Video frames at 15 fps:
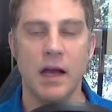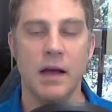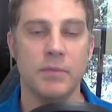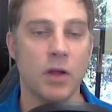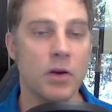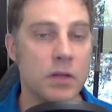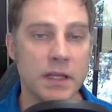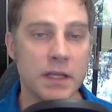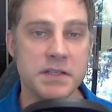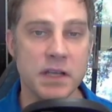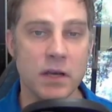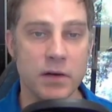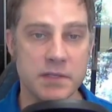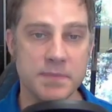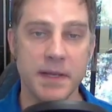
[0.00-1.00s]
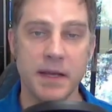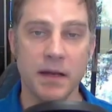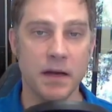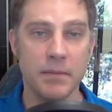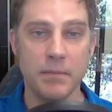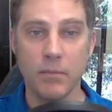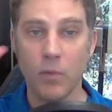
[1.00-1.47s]
Local SEO has
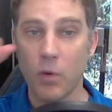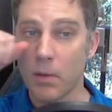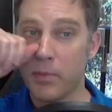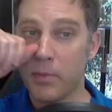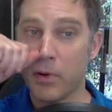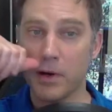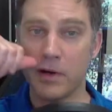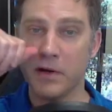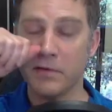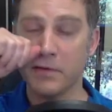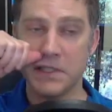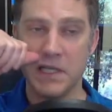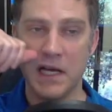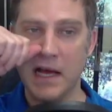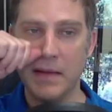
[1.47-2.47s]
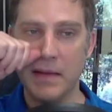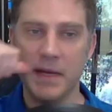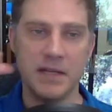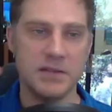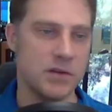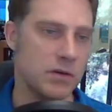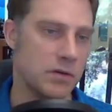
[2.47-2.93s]
become more important over time
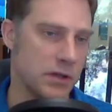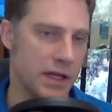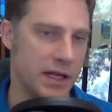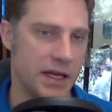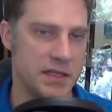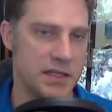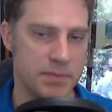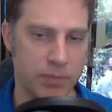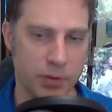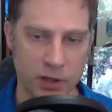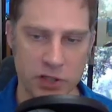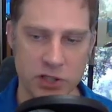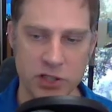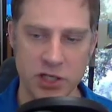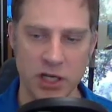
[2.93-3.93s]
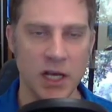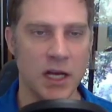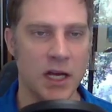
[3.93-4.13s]
as Google has pushed